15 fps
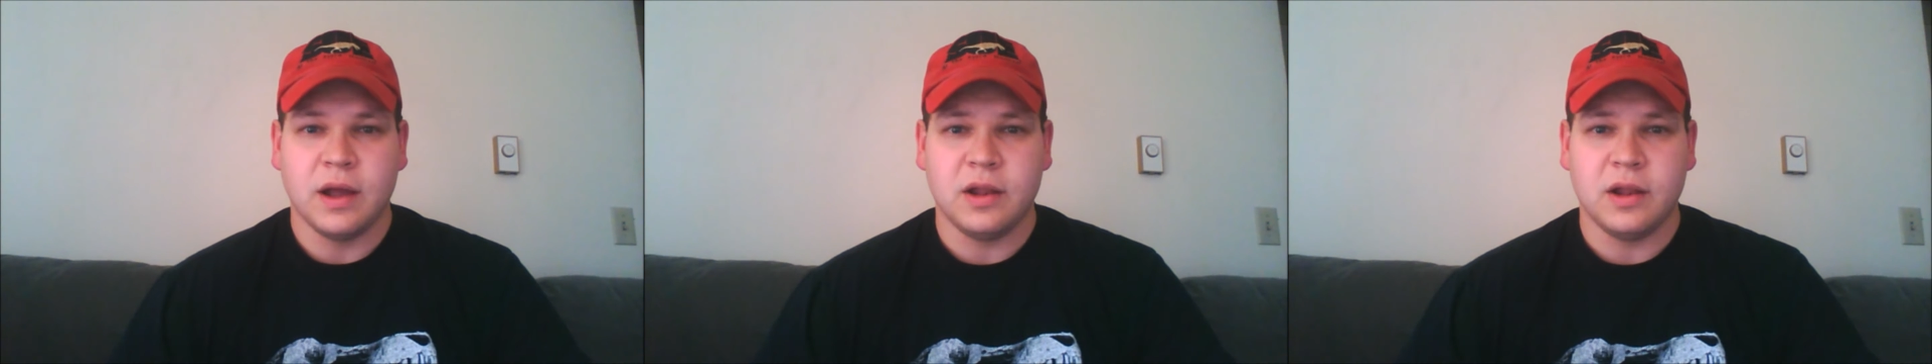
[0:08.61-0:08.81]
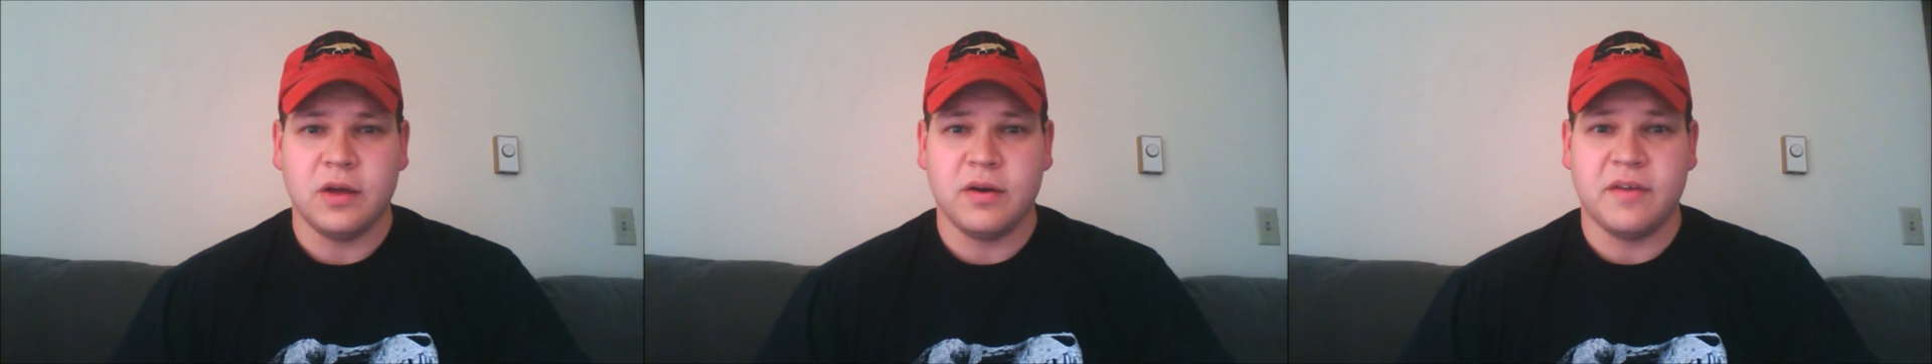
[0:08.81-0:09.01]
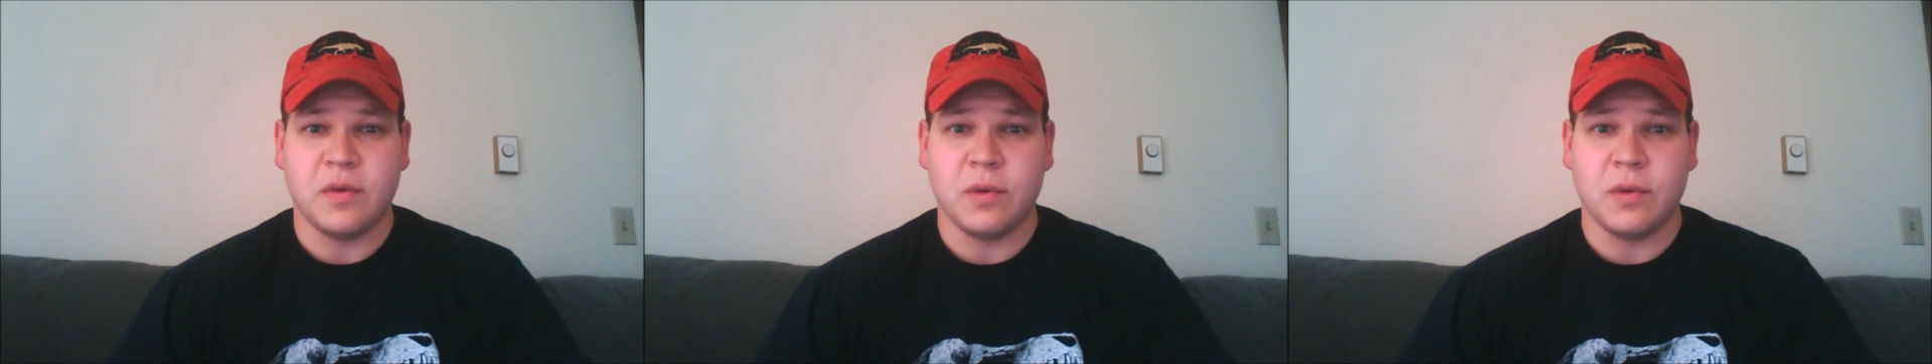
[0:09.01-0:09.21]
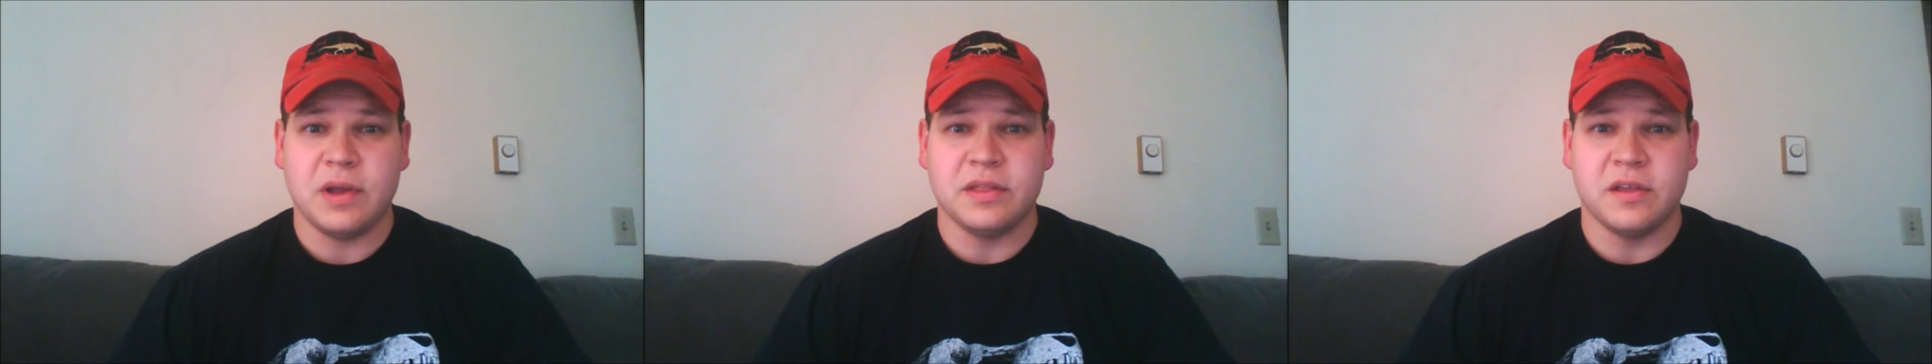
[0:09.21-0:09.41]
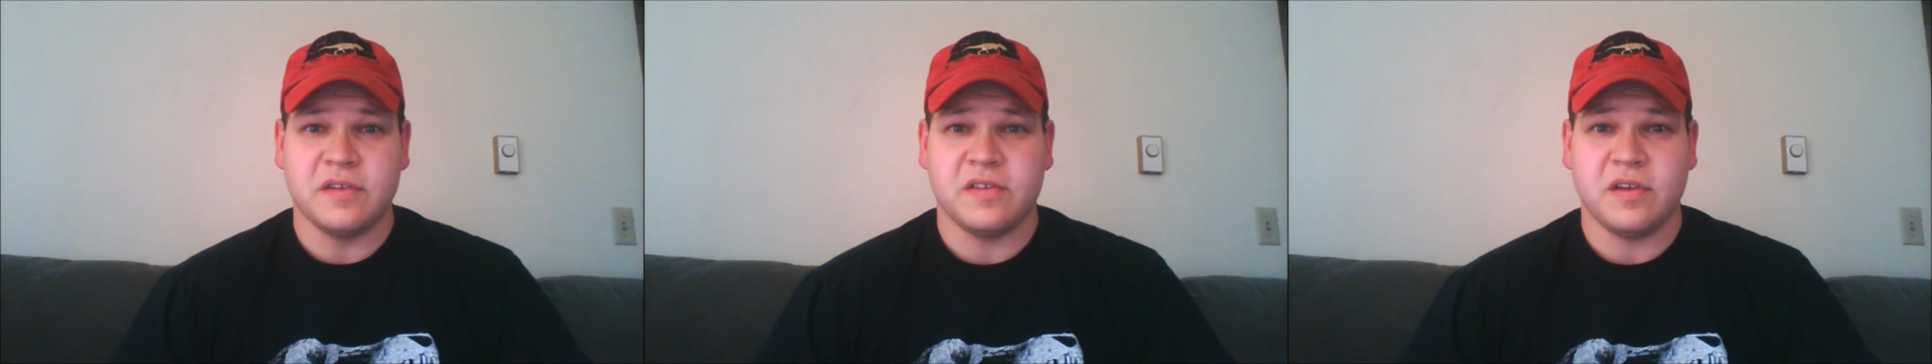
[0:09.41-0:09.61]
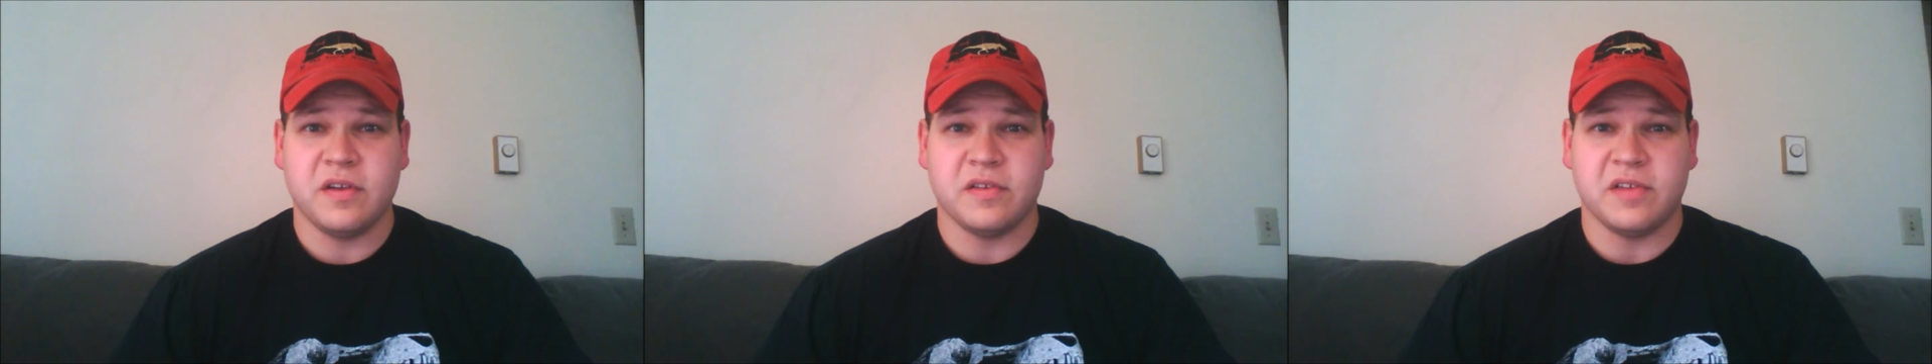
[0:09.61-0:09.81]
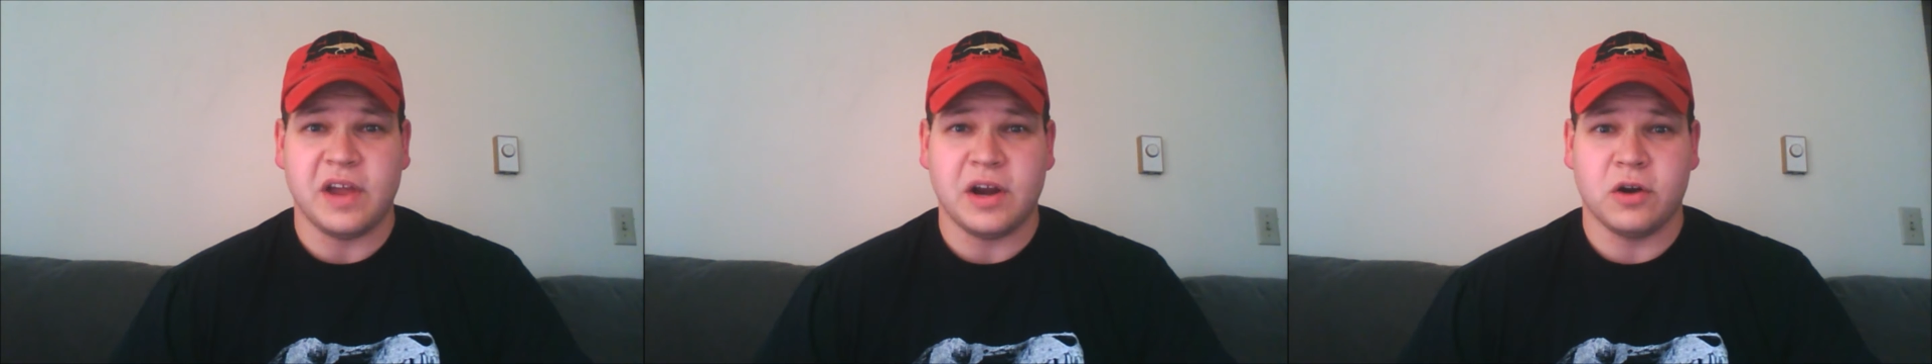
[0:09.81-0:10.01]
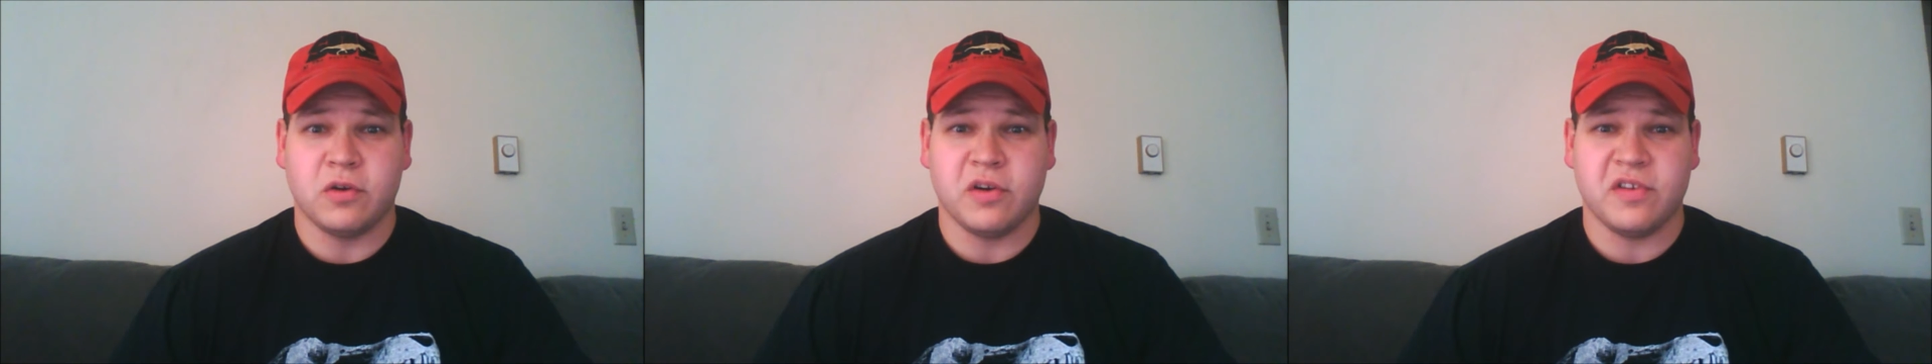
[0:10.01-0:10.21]
Hello everyone, this is
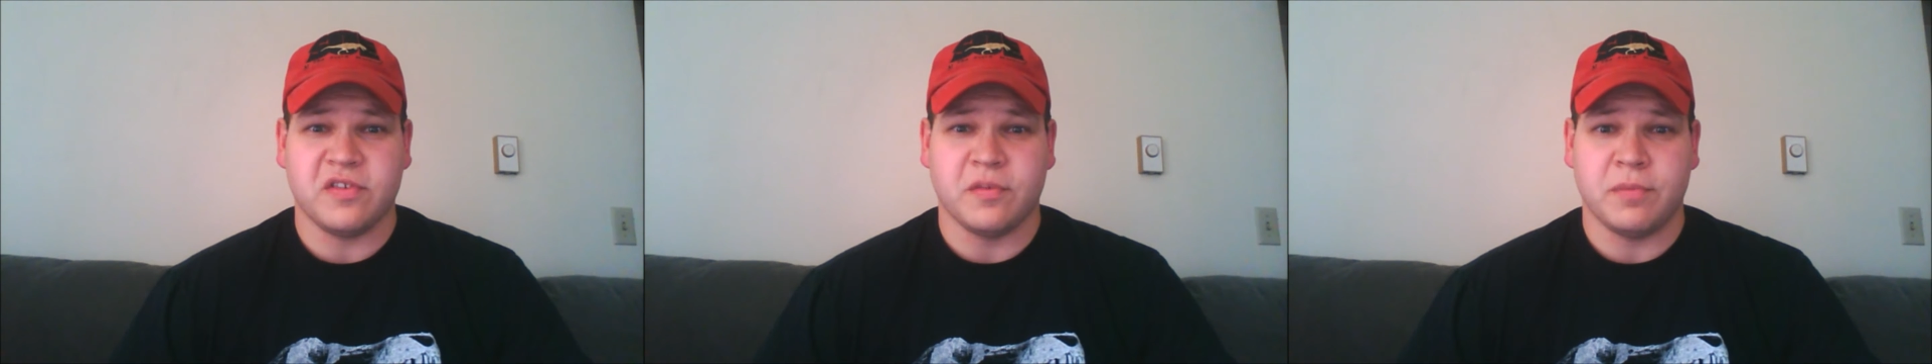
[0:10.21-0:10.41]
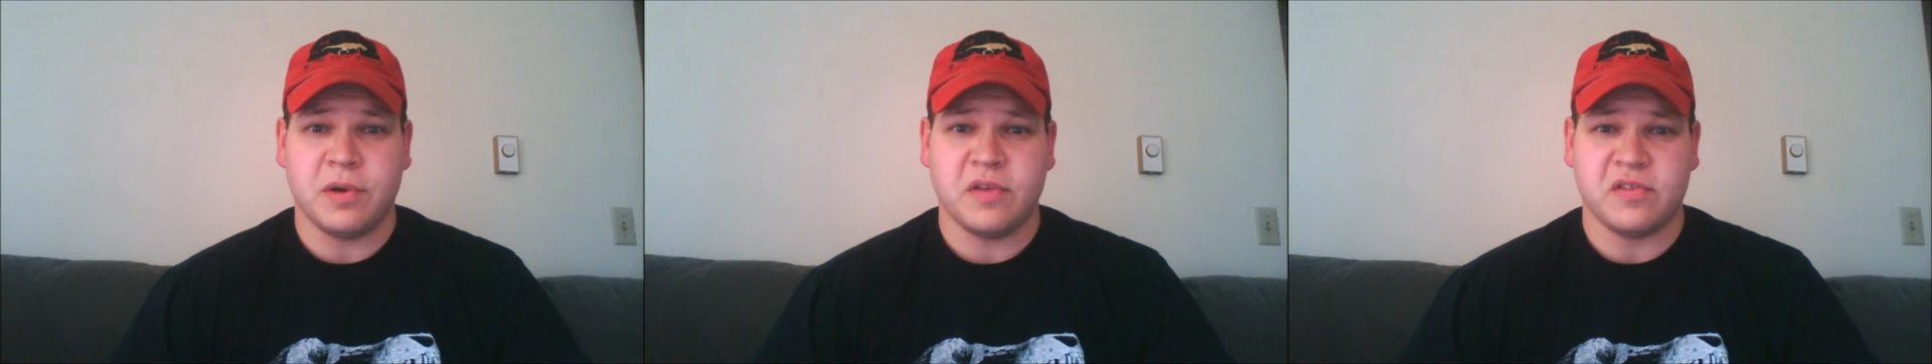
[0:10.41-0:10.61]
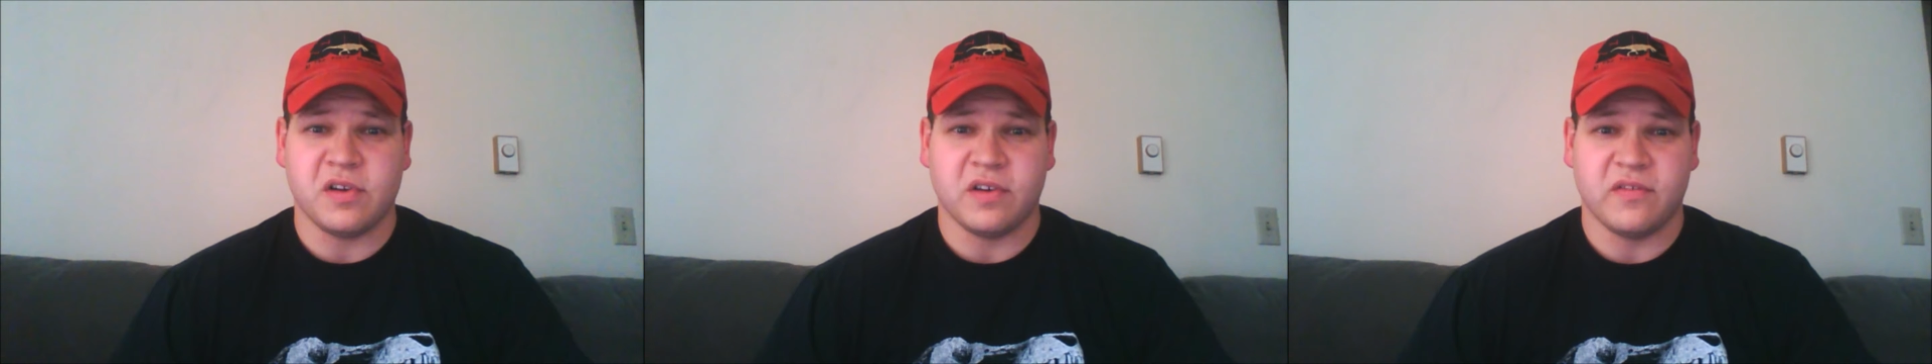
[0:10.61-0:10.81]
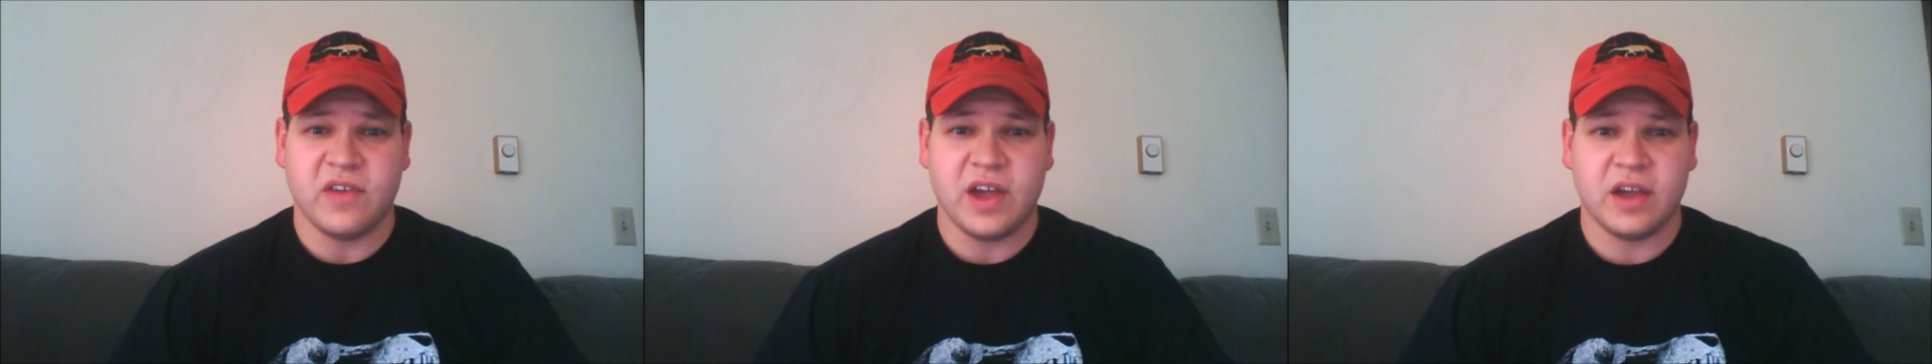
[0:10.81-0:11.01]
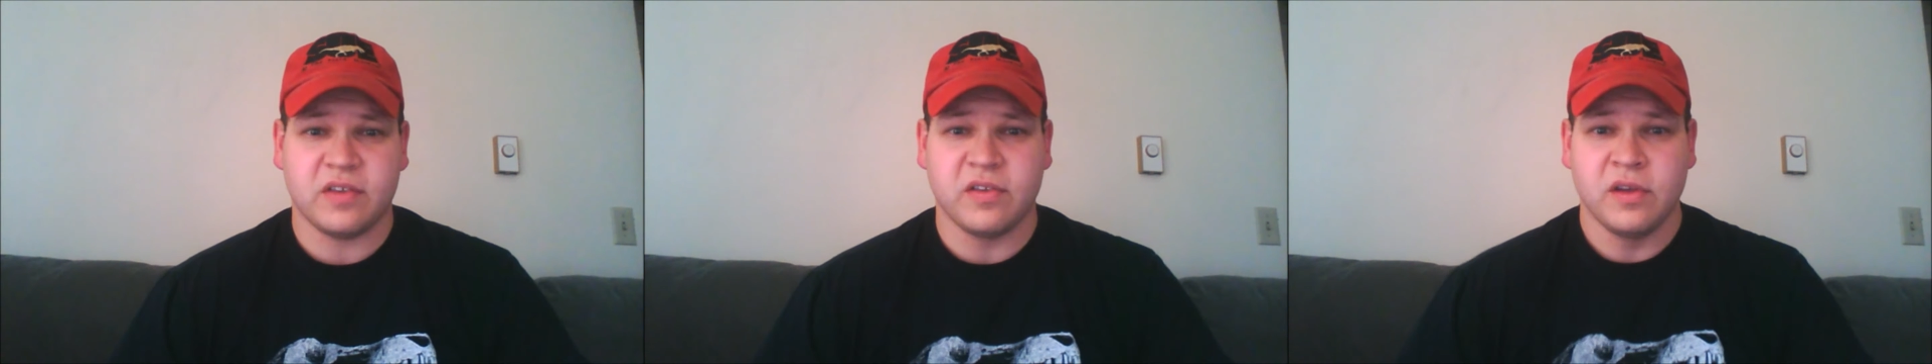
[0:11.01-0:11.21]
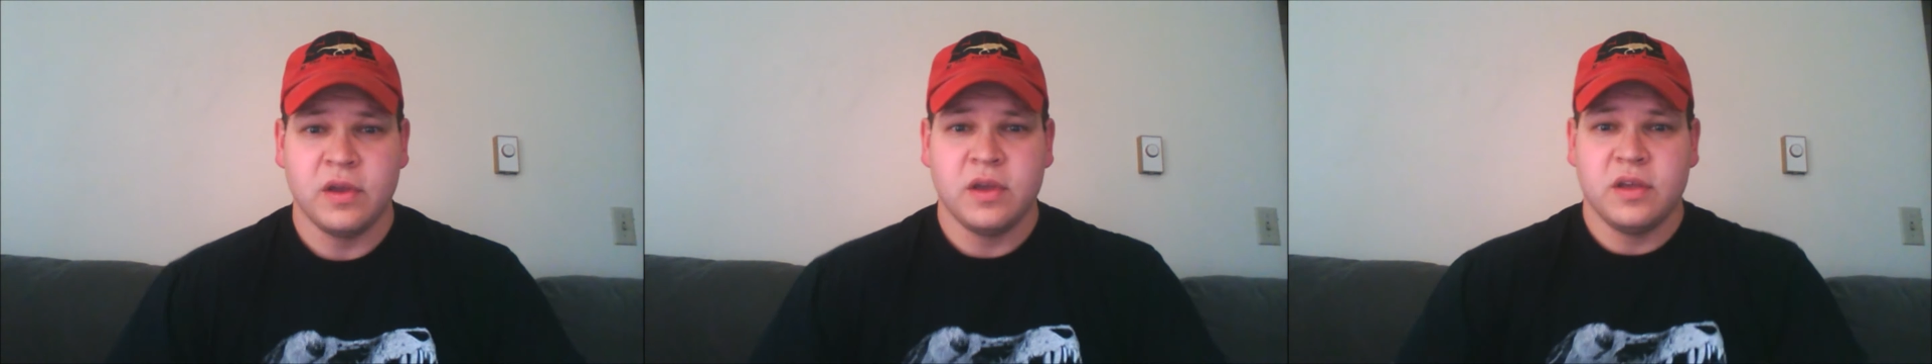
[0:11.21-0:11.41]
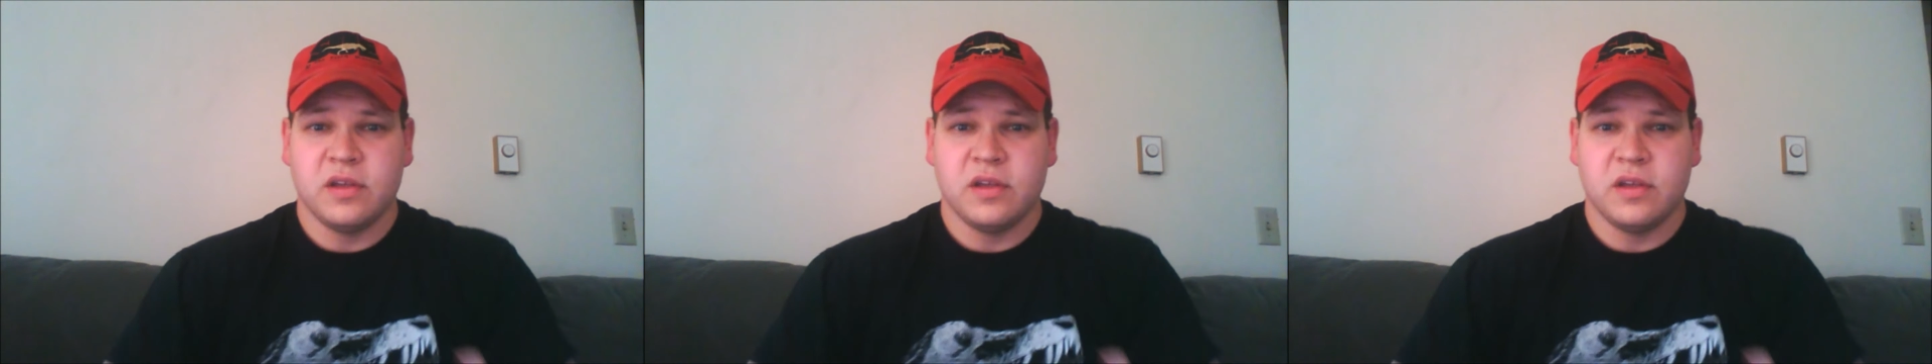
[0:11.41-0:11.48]
Dino Chris from Prehistoric Facts.